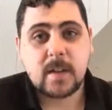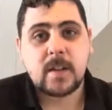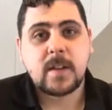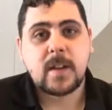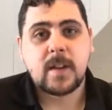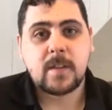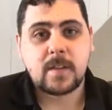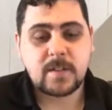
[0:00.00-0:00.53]

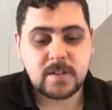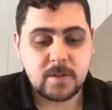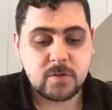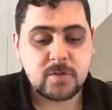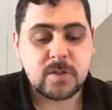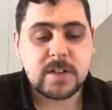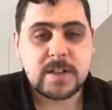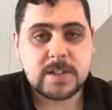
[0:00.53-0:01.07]
yeah,
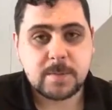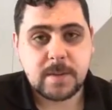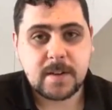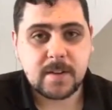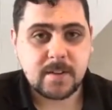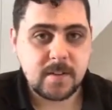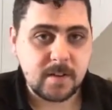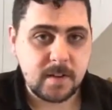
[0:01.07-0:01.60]
children need to be
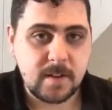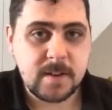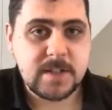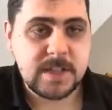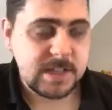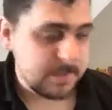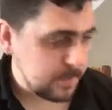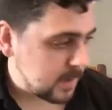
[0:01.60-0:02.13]
considered in
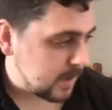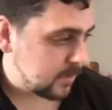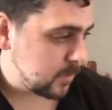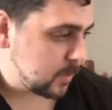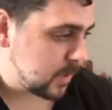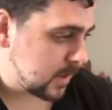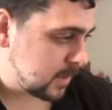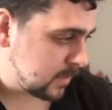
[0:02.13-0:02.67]
GDPR as
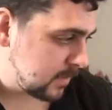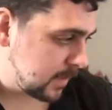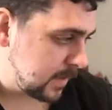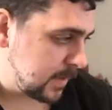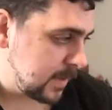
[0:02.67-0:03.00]
well.